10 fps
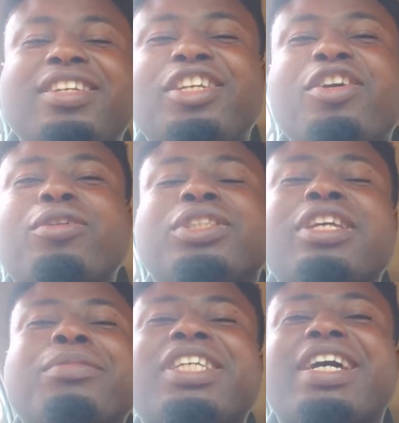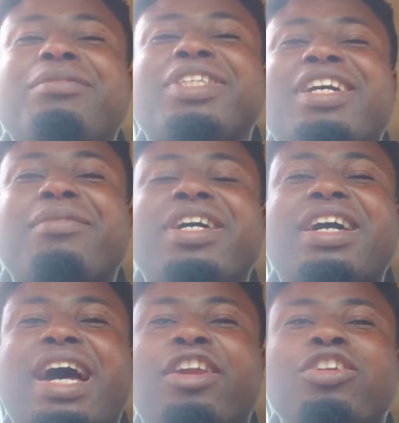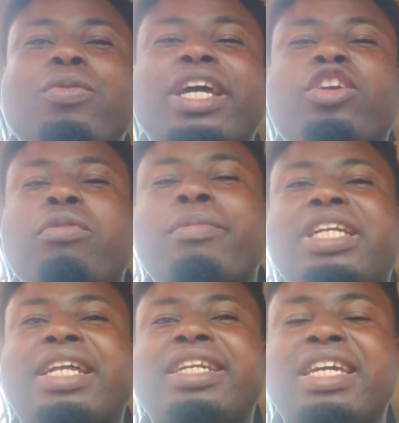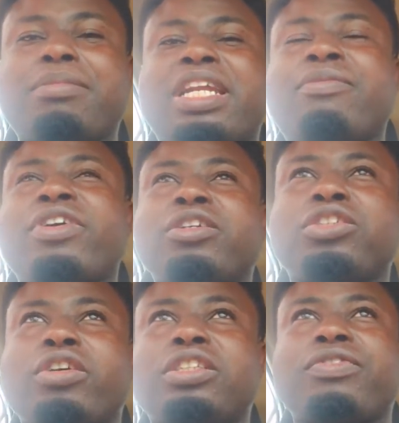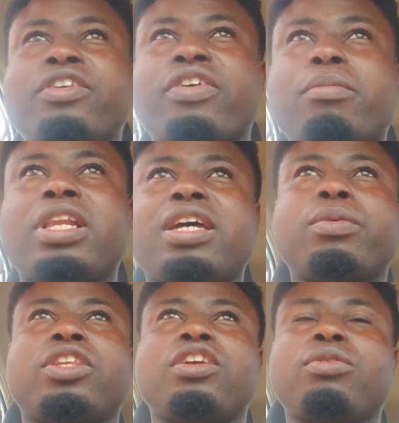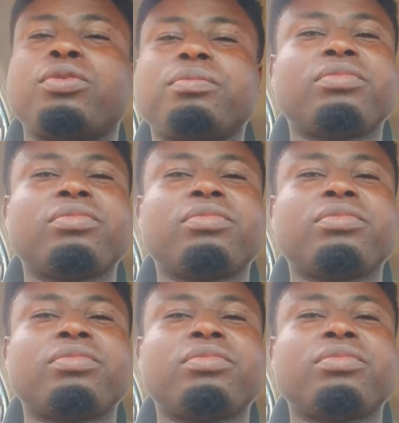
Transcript: You know, sometimes uh, I don't know whether you remember that name, and I'm very sure it's very familiar with you.